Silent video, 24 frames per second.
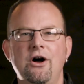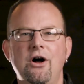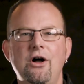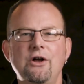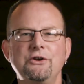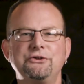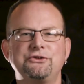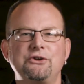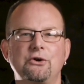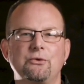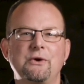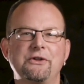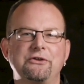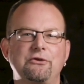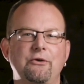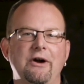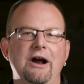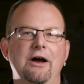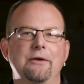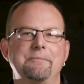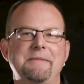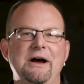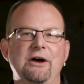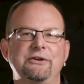Also with
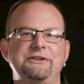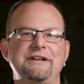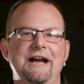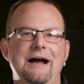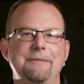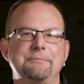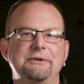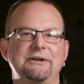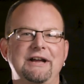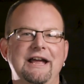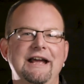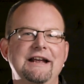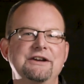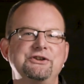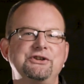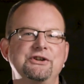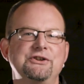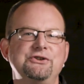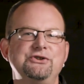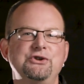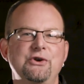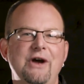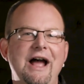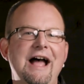ground mount
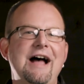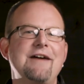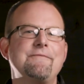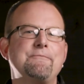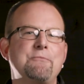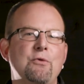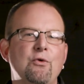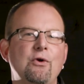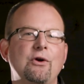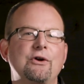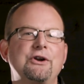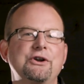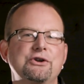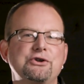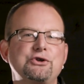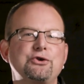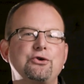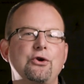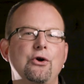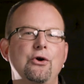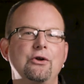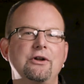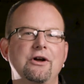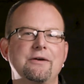applications, you have more
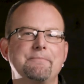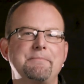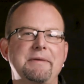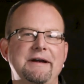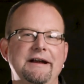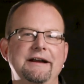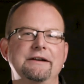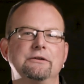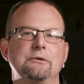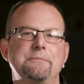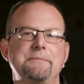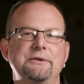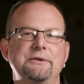control on panel